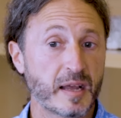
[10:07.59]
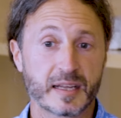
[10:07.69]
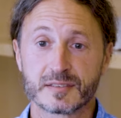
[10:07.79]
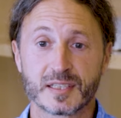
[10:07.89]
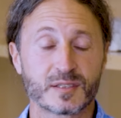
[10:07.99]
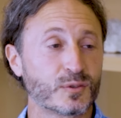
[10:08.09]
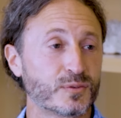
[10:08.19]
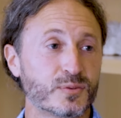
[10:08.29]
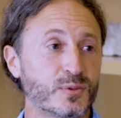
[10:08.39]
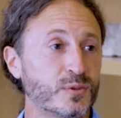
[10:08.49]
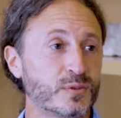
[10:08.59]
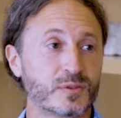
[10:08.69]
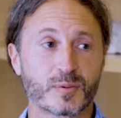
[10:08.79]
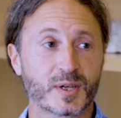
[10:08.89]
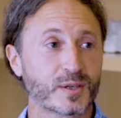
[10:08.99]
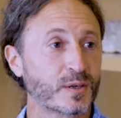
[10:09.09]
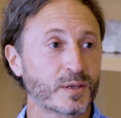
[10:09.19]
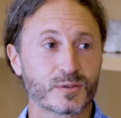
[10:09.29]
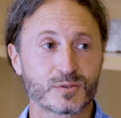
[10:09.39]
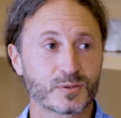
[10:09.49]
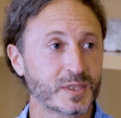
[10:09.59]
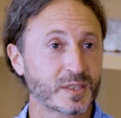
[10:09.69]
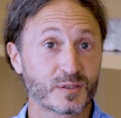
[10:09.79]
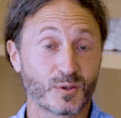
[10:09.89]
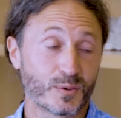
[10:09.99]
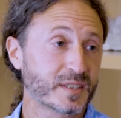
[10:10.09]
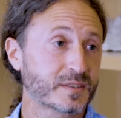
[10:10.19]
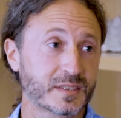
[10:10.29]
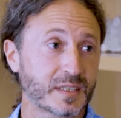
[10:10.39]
And then no food, no water, no drink, no rest.